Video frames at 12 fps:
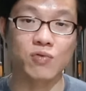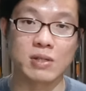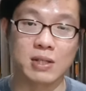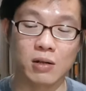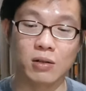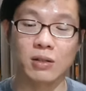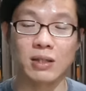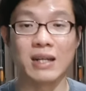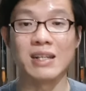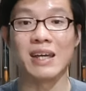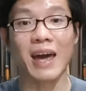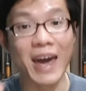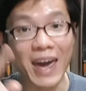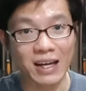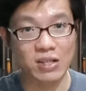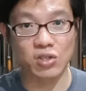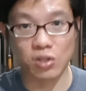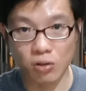result than the
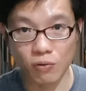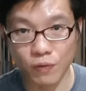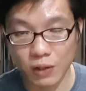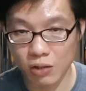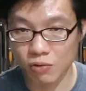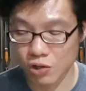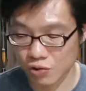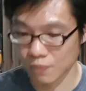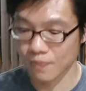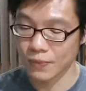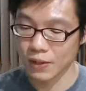X configuration.